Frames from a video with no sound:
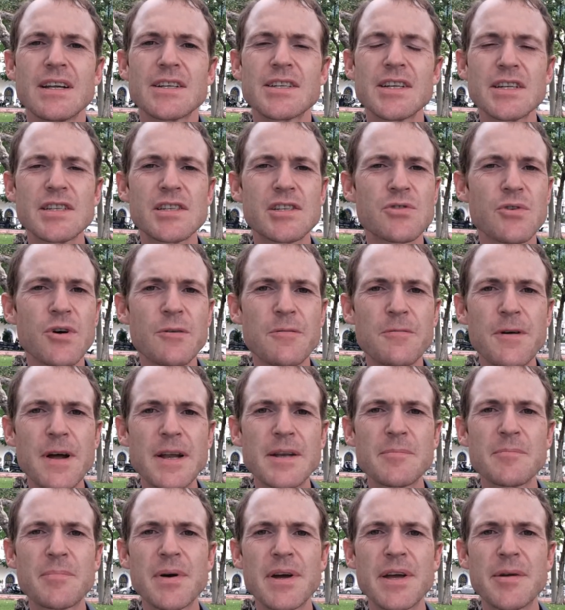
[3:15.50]

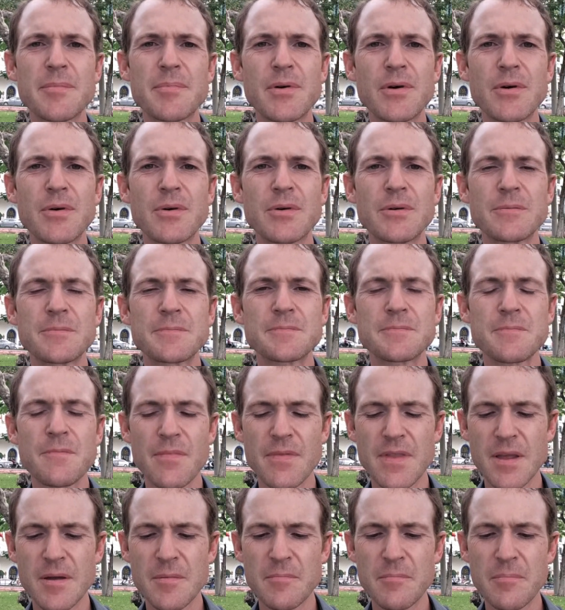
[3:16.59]
offend people.
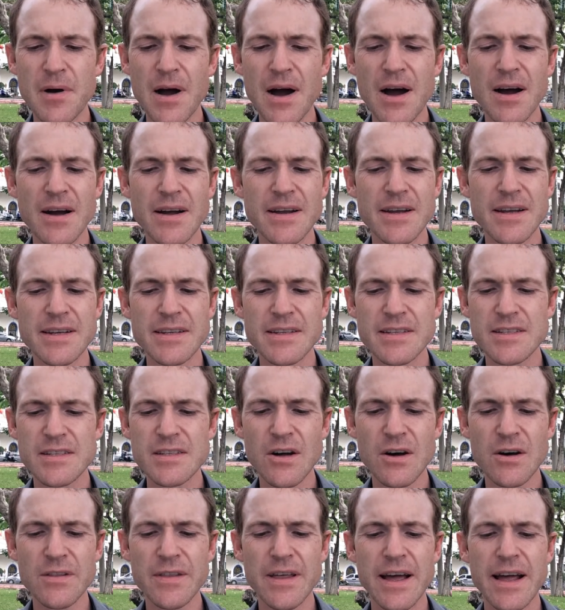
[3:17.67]
But it's
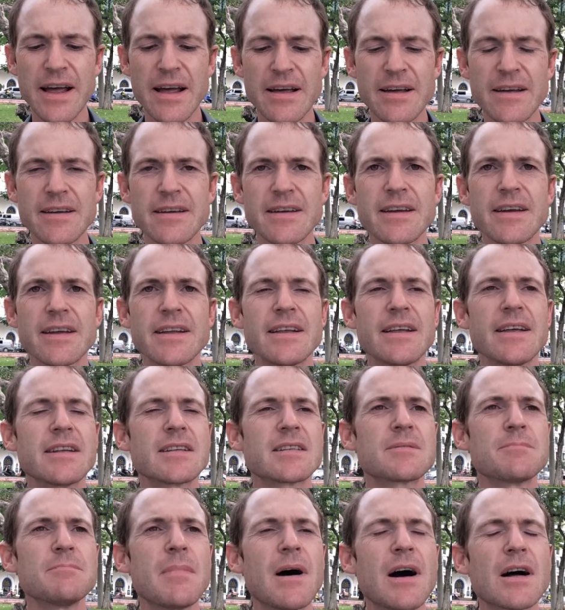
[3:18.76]
not that.
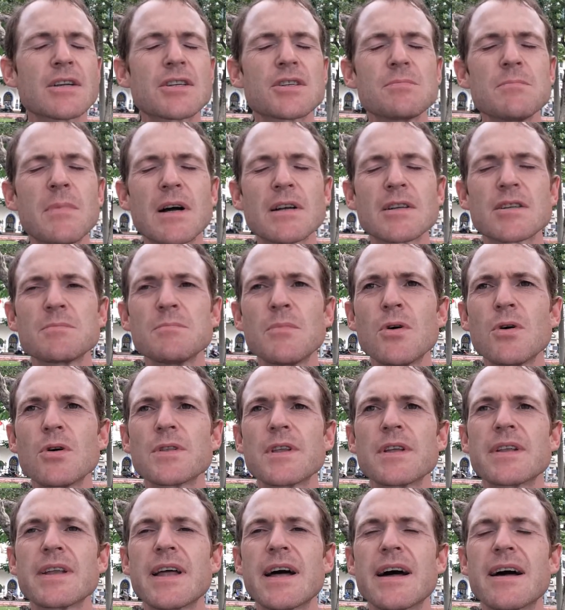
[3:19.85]
It's much, much more
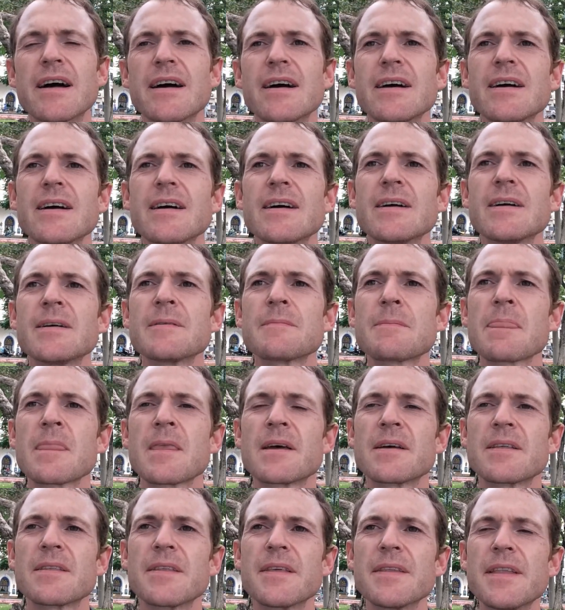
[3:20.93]
than that.
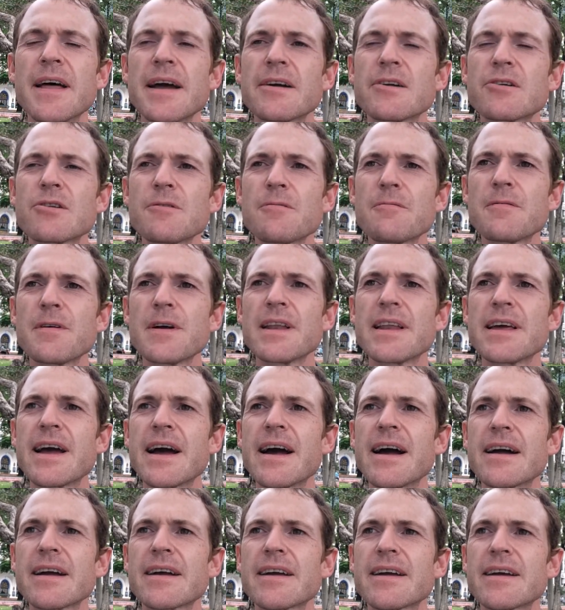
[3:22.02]
The
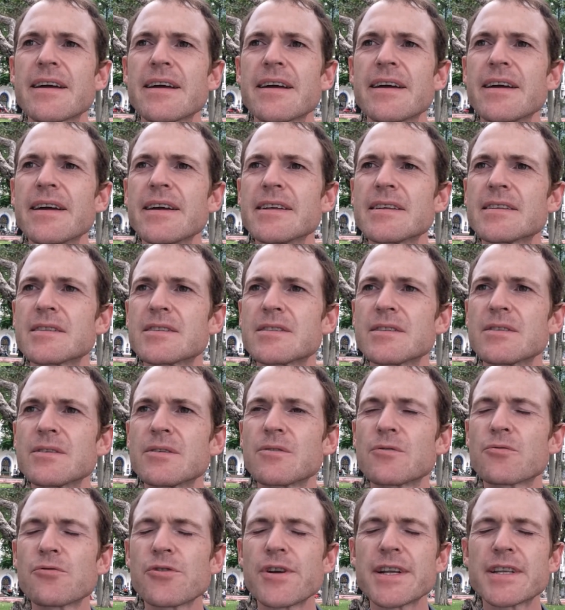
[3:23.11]
Necrophiliac is
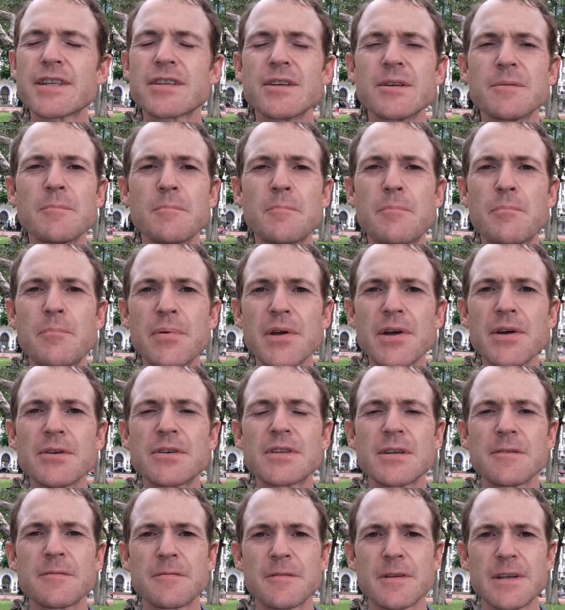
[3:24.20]
written
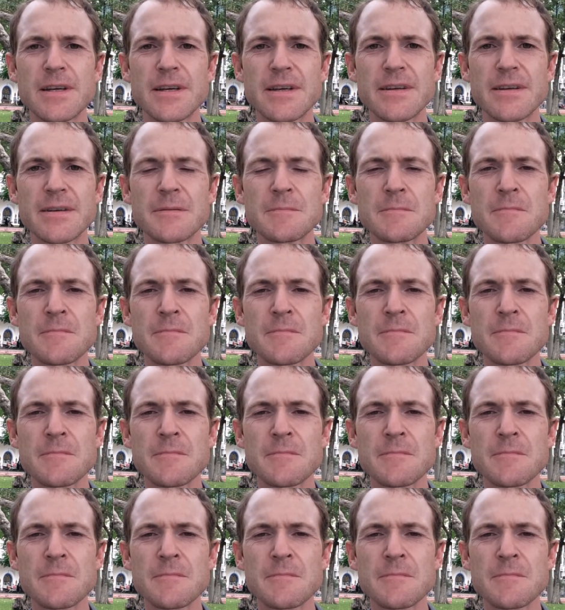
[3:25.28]
beautifully.